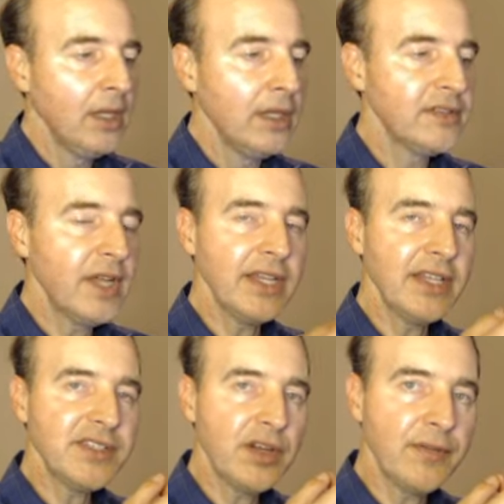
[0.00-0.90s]
it's not
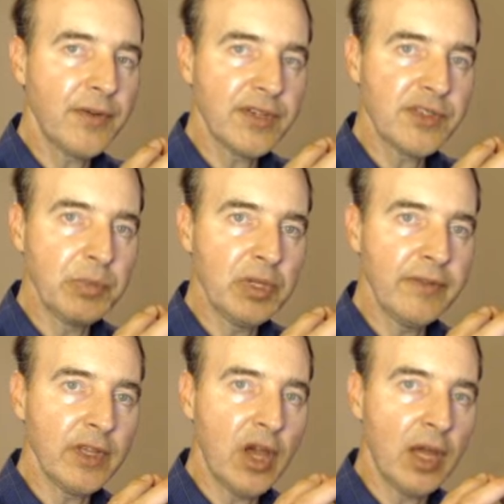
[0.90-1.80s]
necessary for us to believe
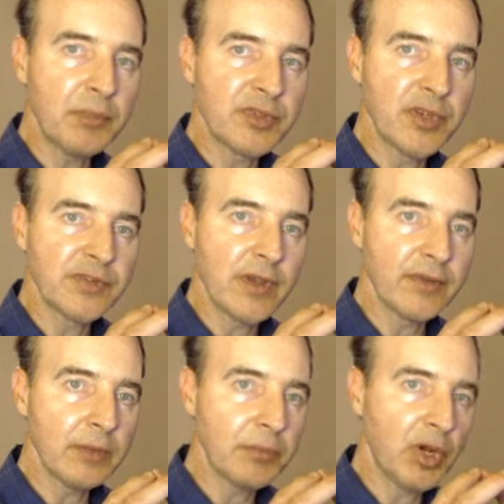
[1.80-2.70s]
that God preserves
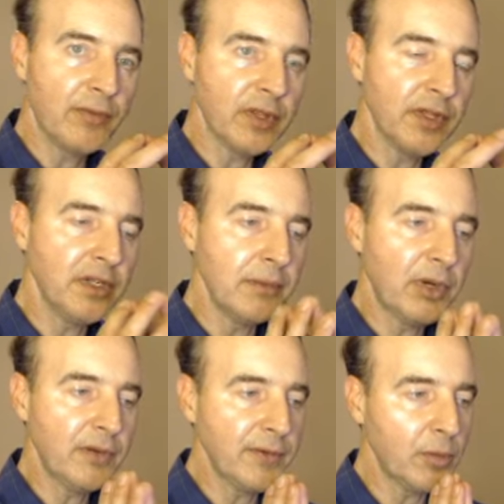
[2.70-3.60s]
everything perfectly in an
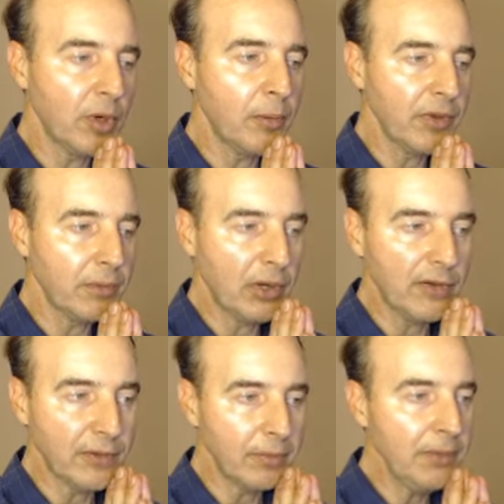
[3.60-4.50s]
imperfect world with
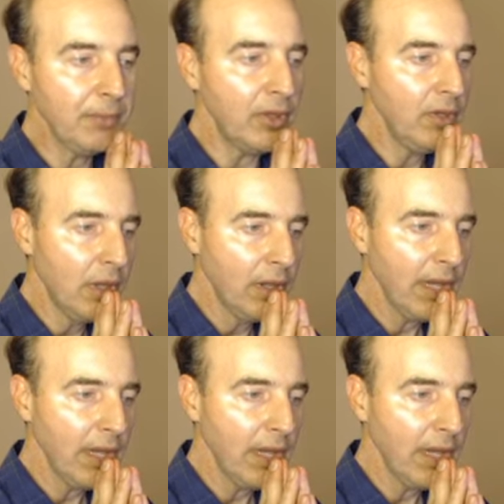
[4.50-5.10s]
imperfect people